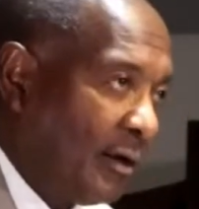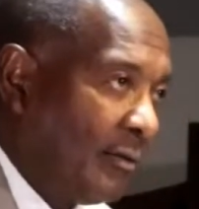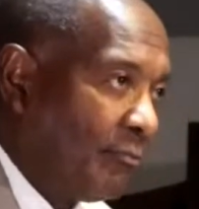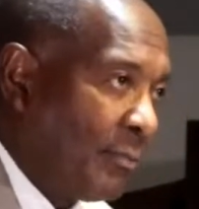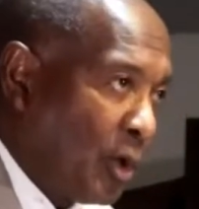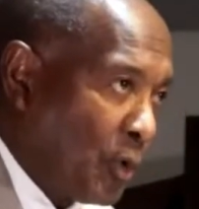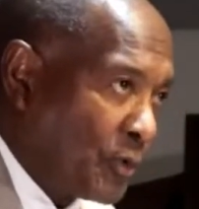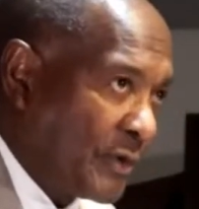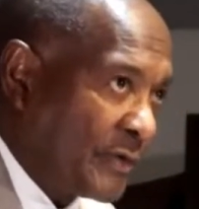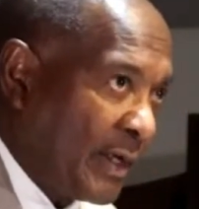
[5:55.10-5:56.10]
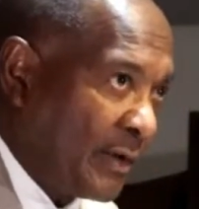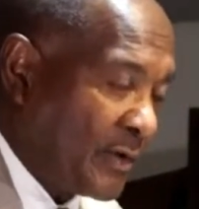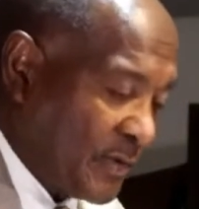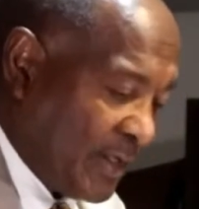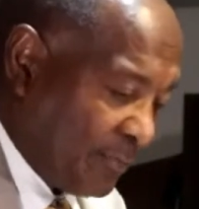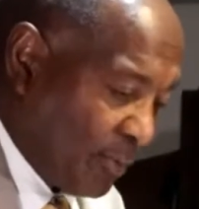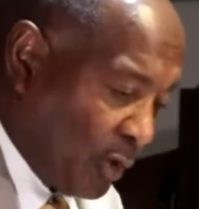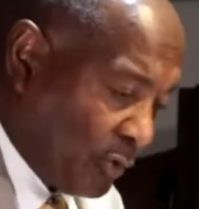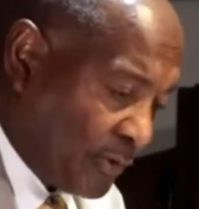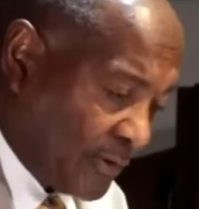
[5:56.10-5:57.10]
Moses intercedes.
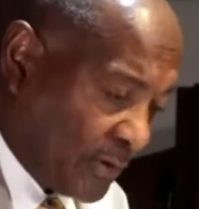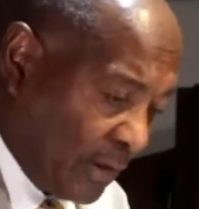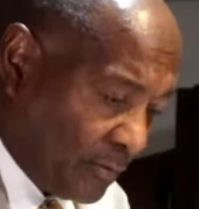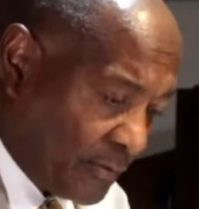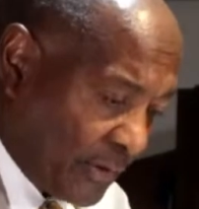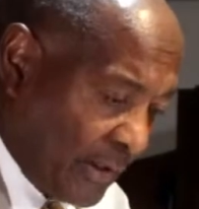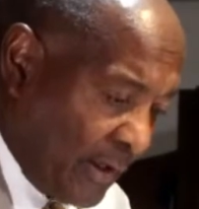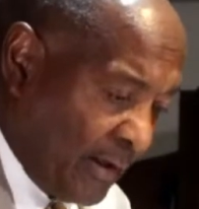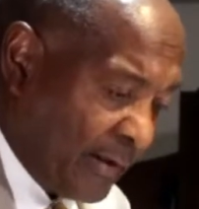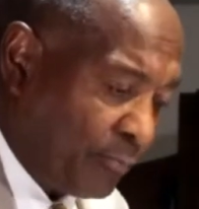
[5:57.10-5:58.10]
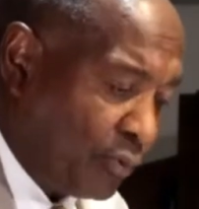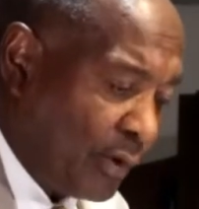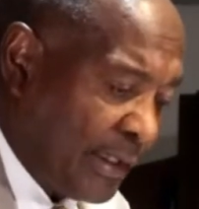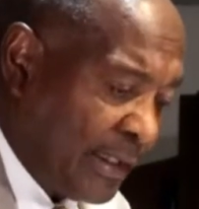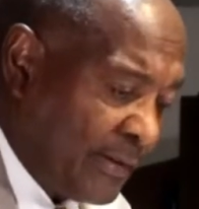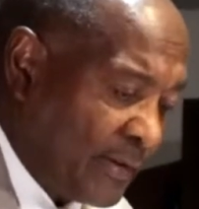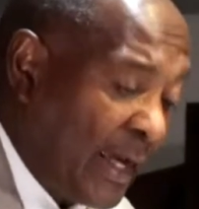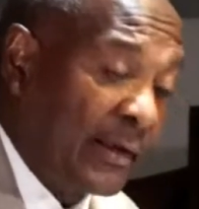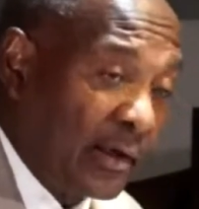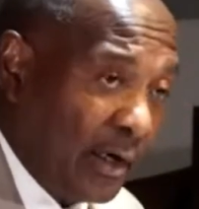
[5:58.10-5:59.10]
Moses goes to God and prays,
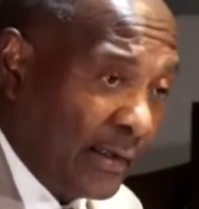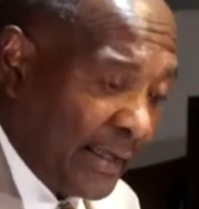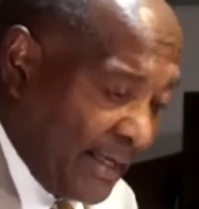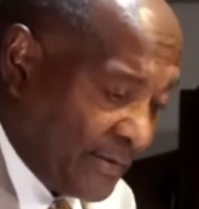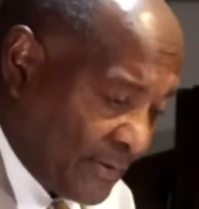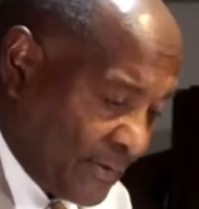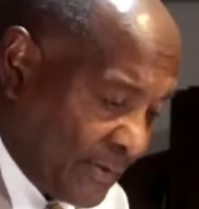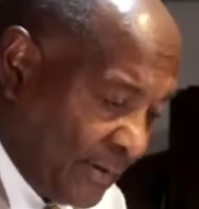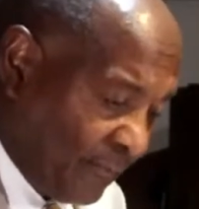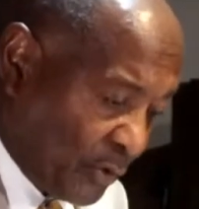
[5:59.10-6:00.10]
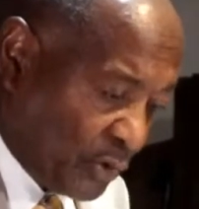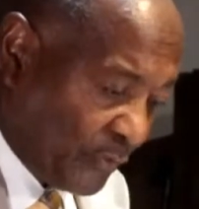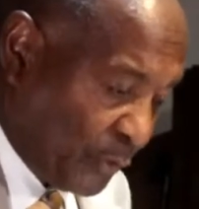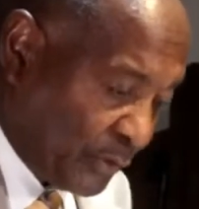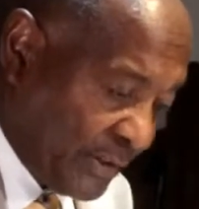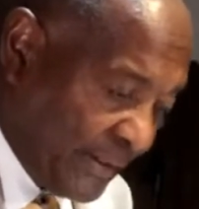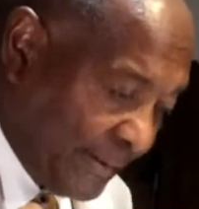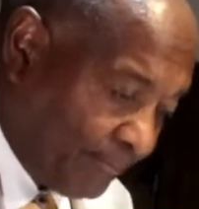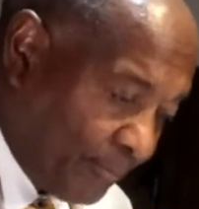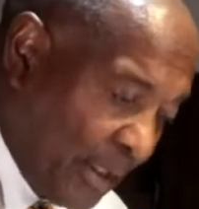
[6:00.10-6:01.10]
and God answers in verse 14.
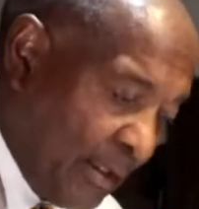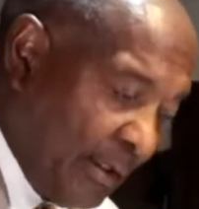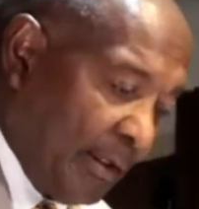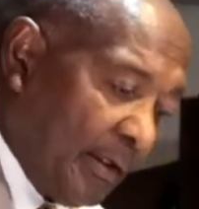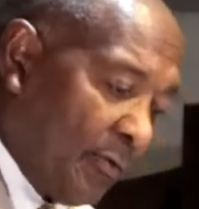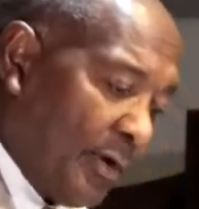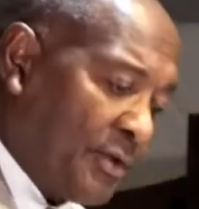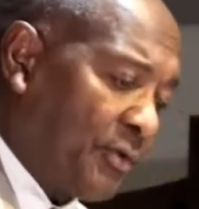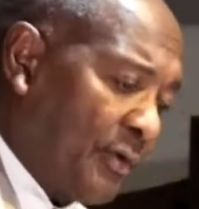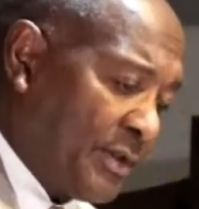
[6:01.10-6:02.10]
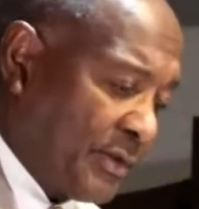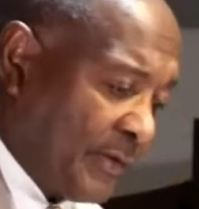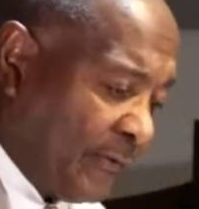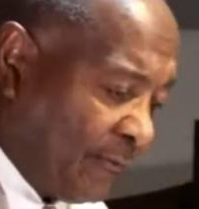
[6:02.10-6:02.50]
A restoration of